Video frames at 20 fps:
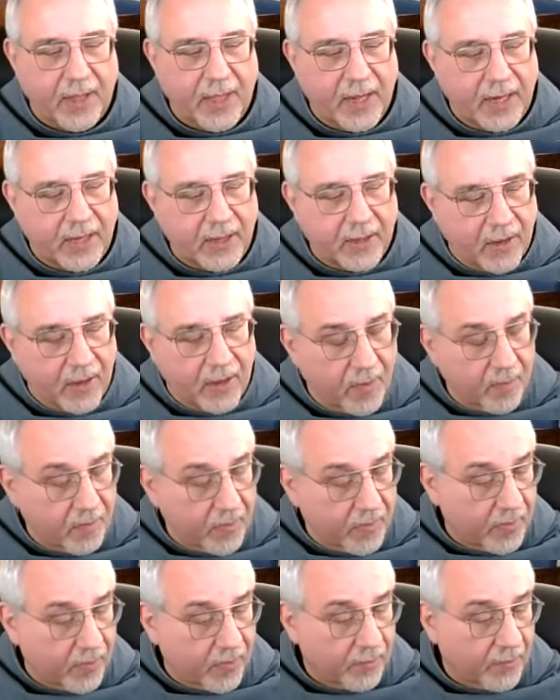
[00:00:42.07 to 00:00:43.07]
And it
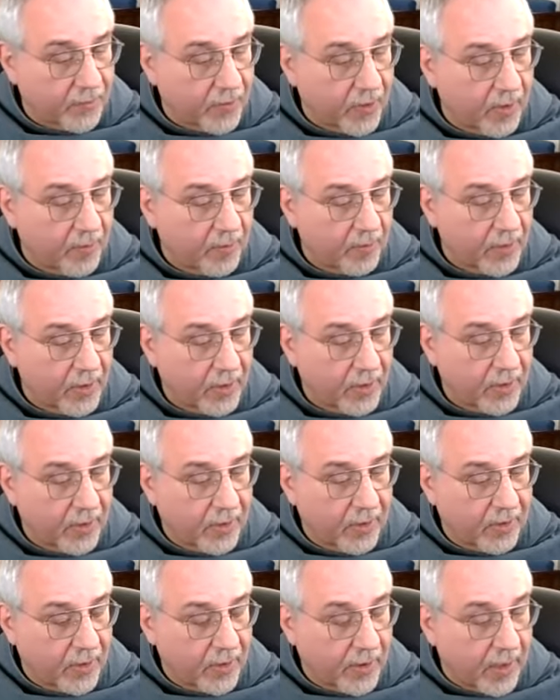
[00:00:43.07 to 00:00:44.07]
comes from
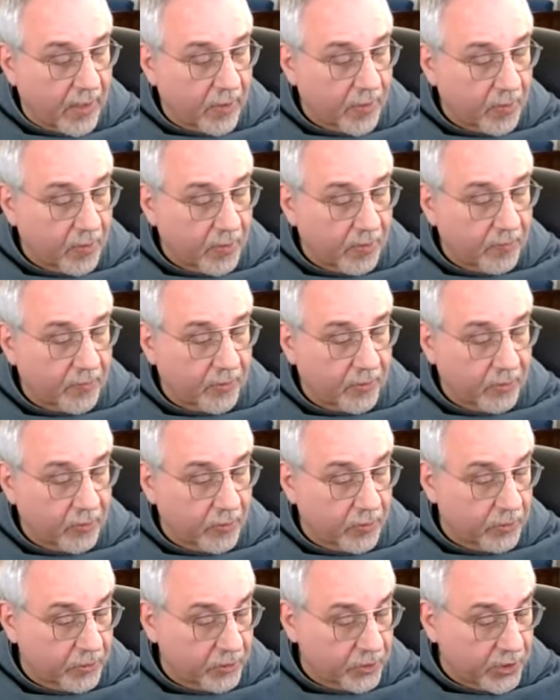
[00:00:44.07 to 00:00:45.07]
the Gospel of Luke,